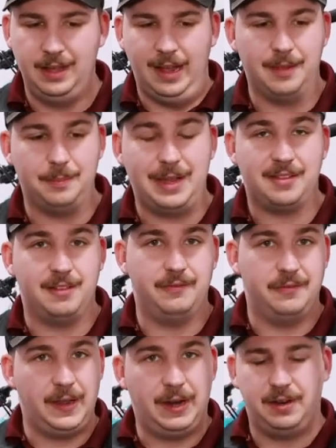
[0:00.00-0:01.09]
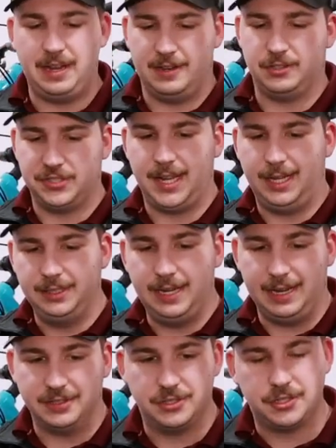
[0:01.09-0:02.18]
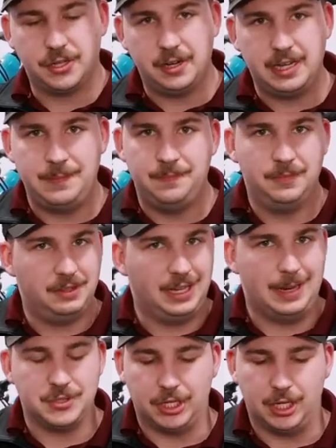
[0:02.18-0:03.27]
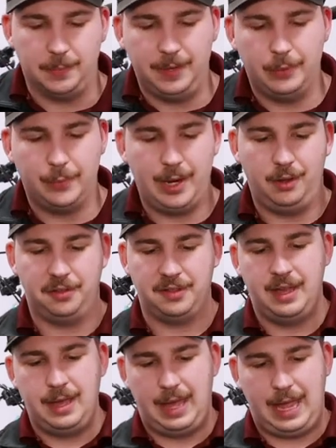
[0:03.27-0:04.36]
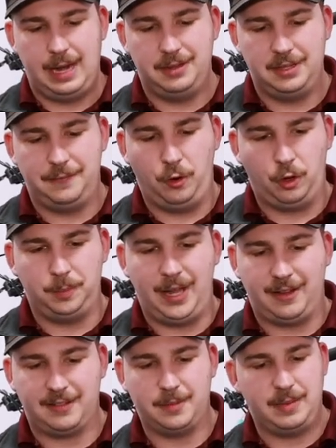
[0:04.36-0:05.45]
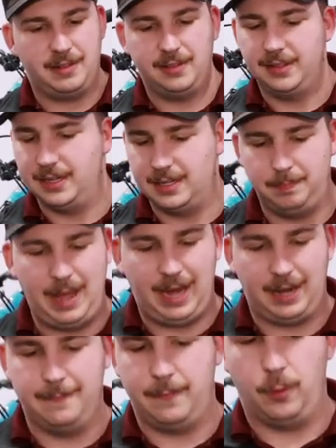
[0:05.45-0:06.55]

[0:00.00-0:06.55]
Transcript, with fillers: It makes it very solid and sturdy clamps onto the bed rails, and the fork blocks can be slid back and